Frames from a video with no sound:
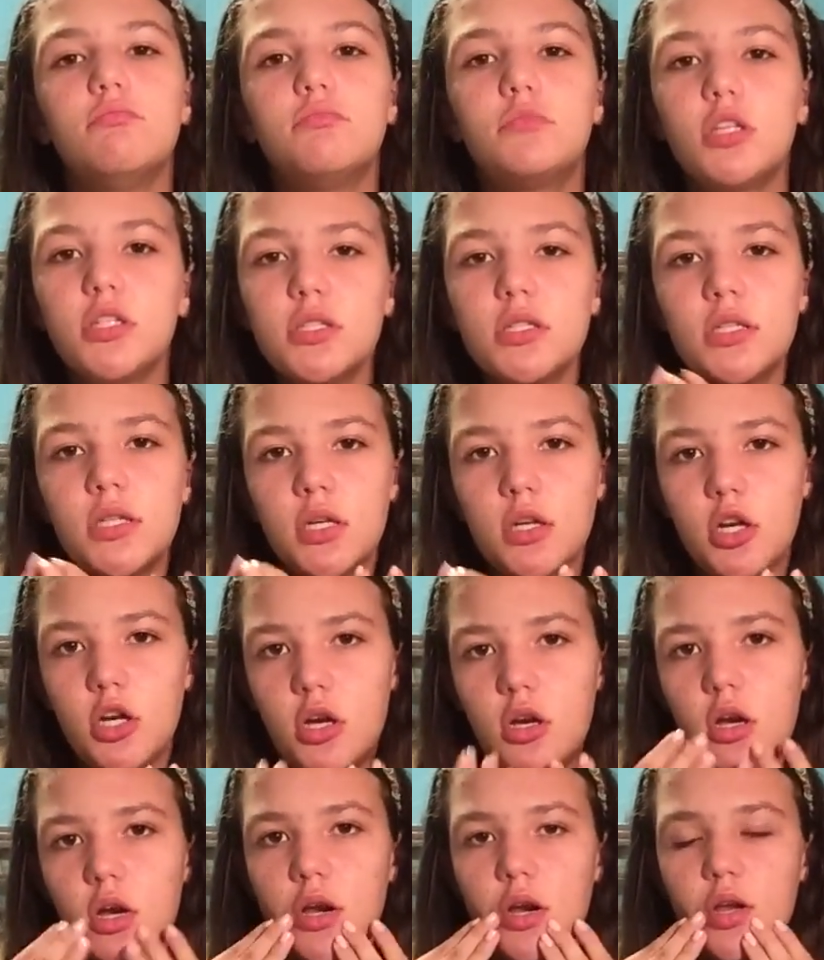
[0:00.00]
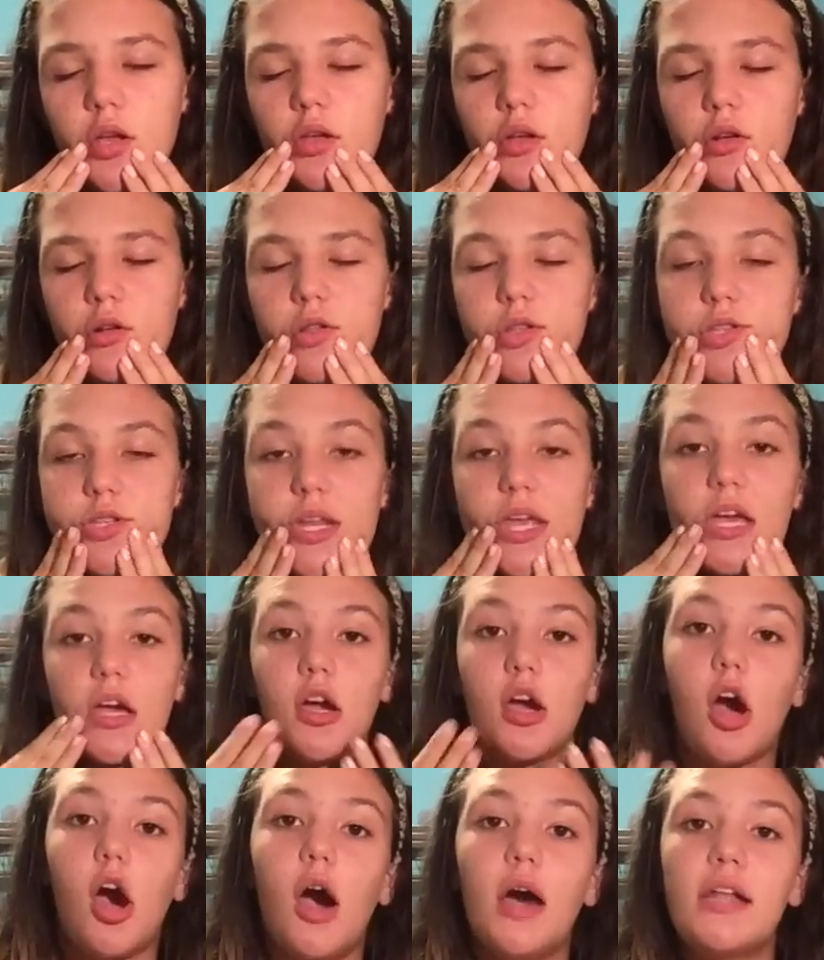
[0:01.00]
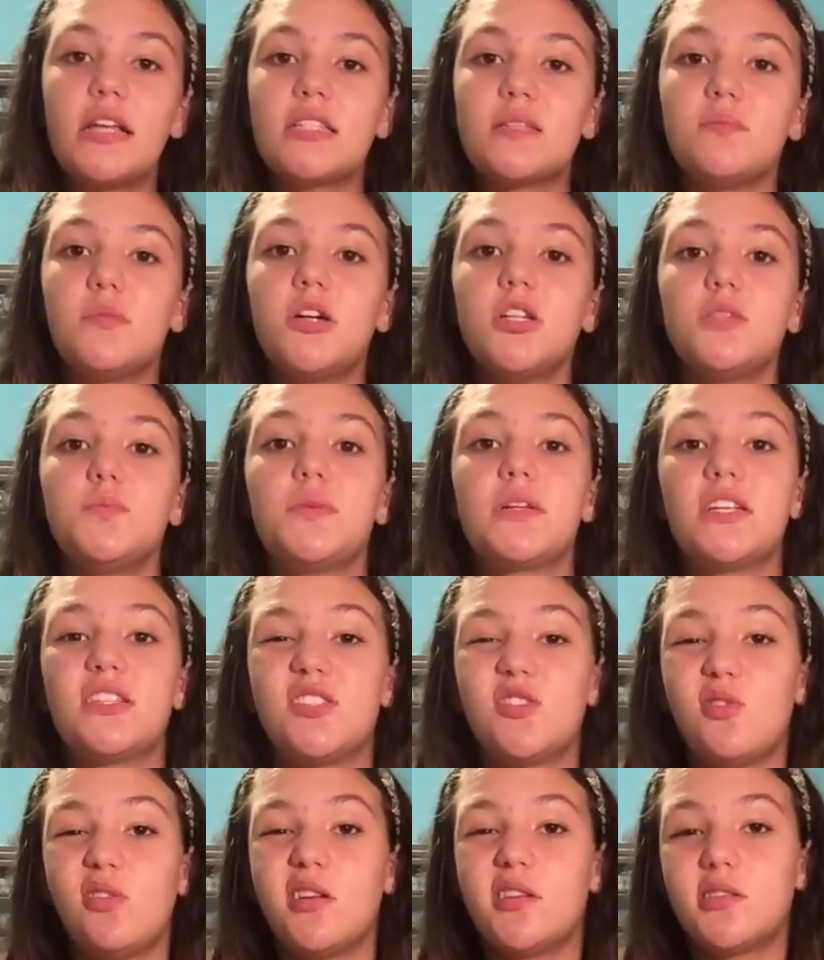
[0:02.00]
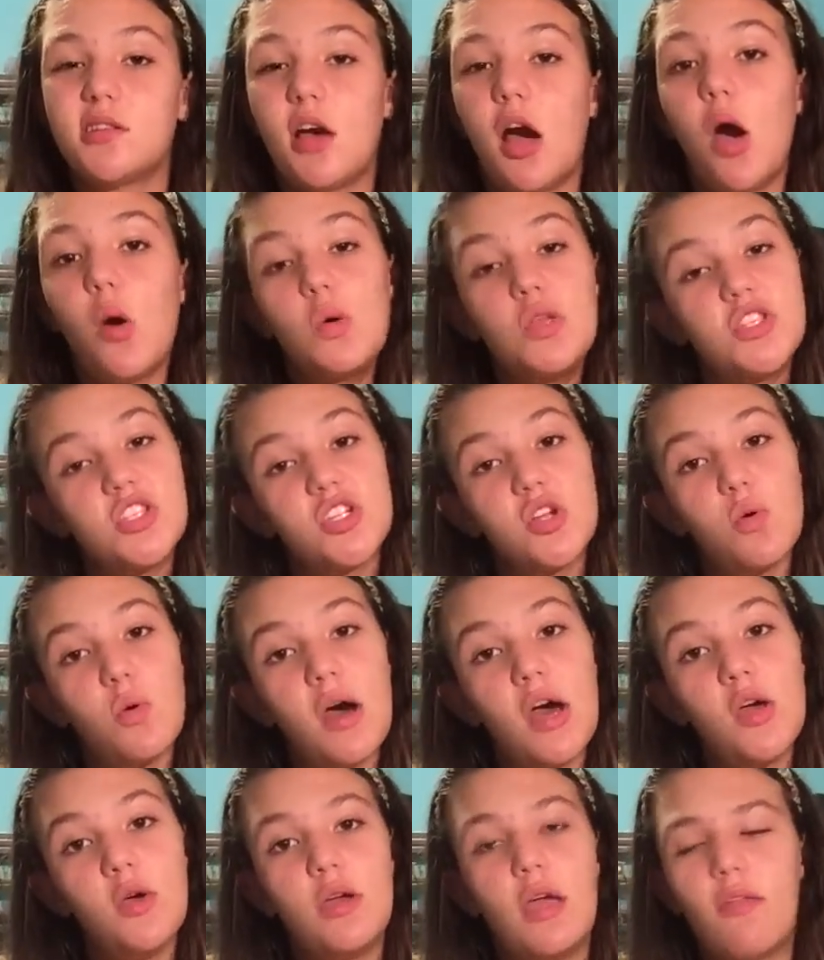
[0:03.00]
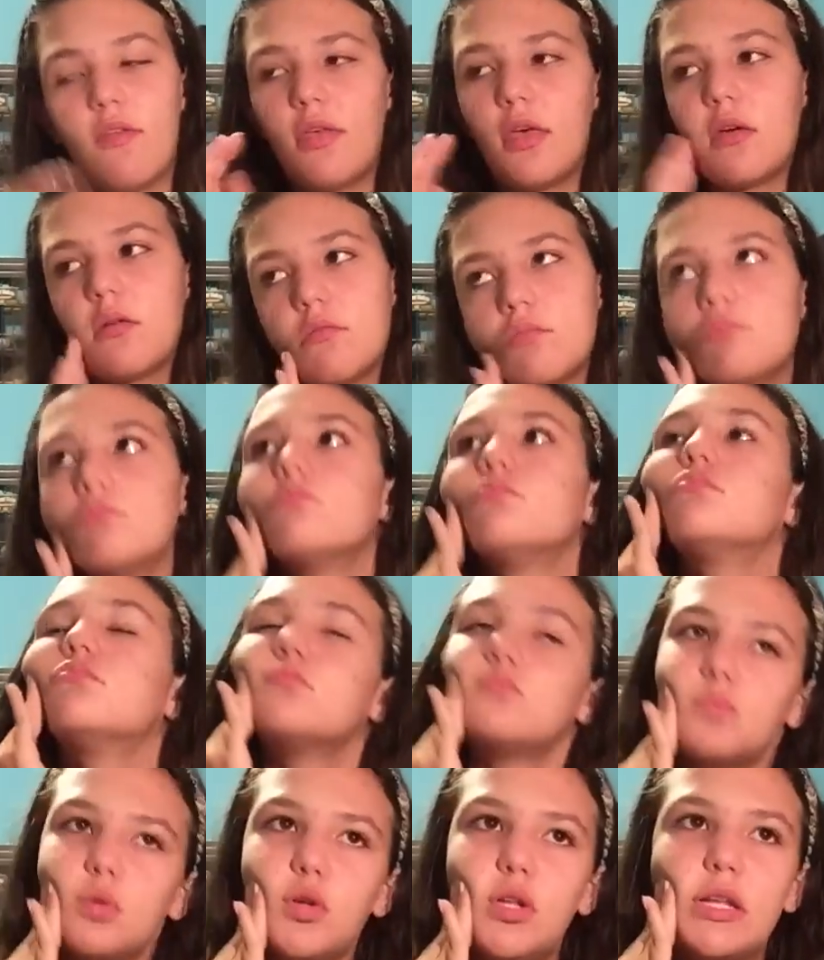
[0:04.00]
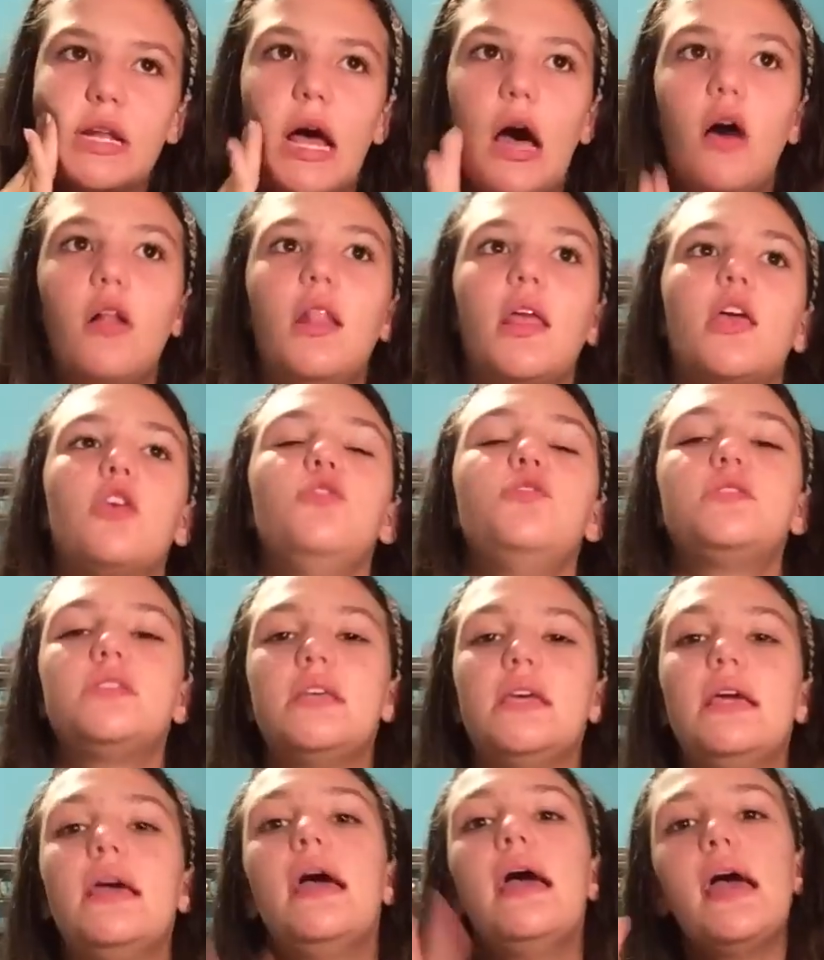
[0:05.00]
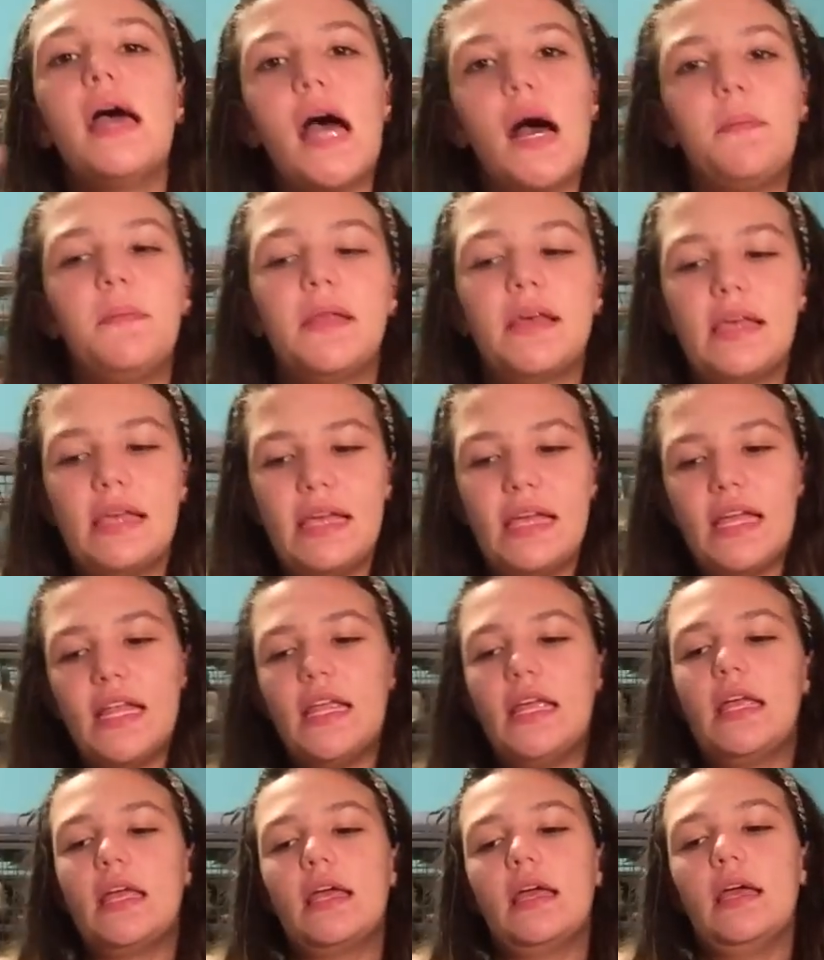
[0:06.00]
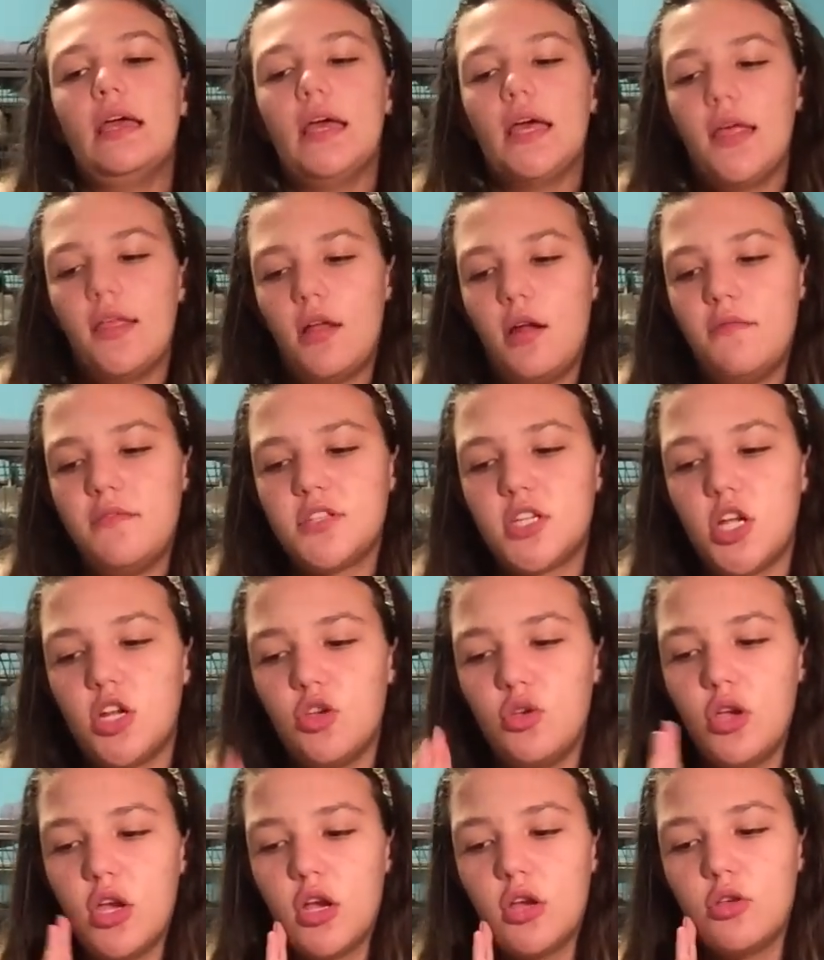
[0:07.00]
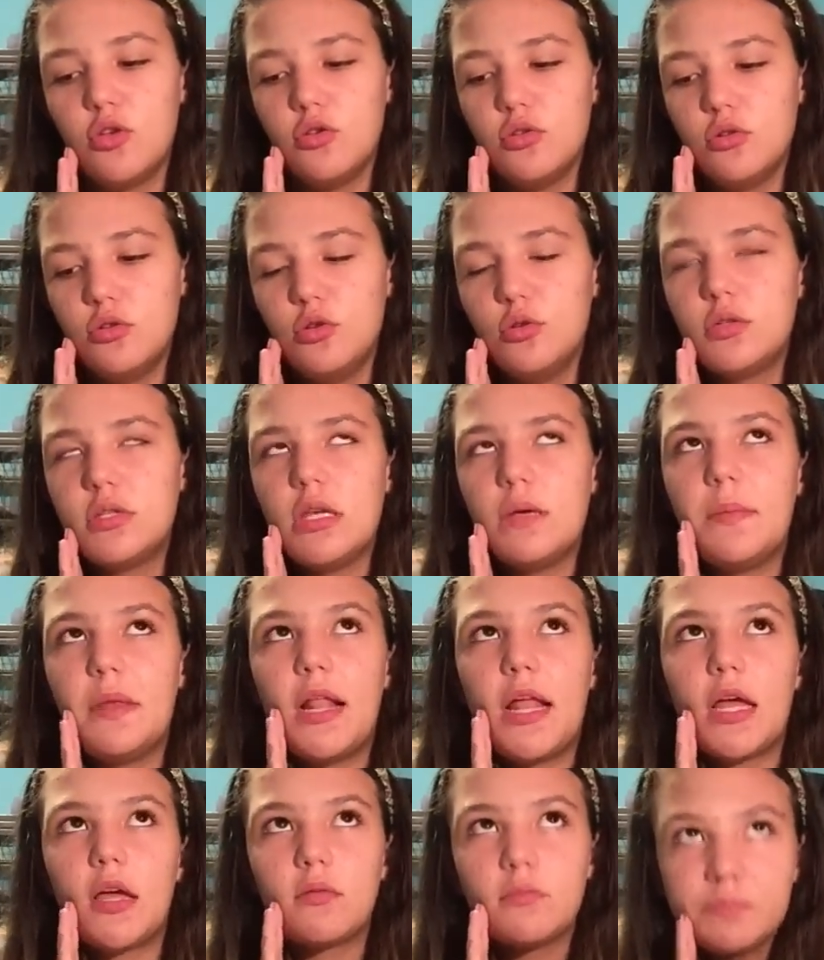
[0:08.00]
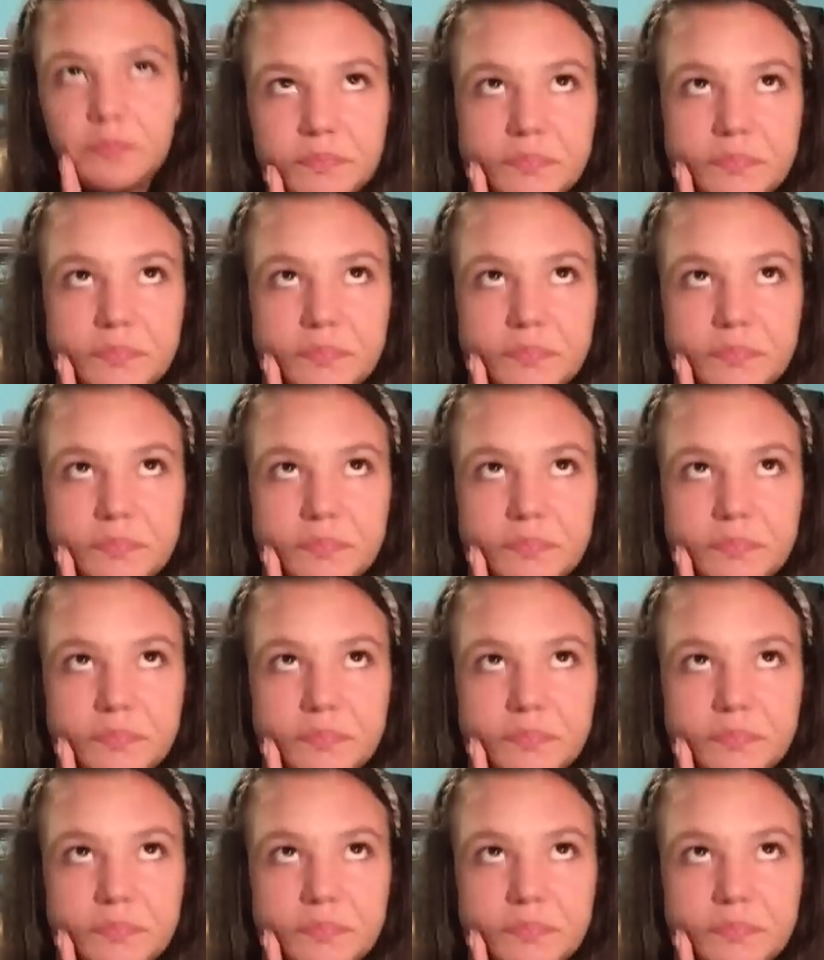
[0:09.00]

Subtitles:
doesn't hurt, or doesn't get caught as much, but it still gets caught once in a while. You have to like pull it out. Like, you see, I'm like eating, and all of a sudden you hear, you see me like,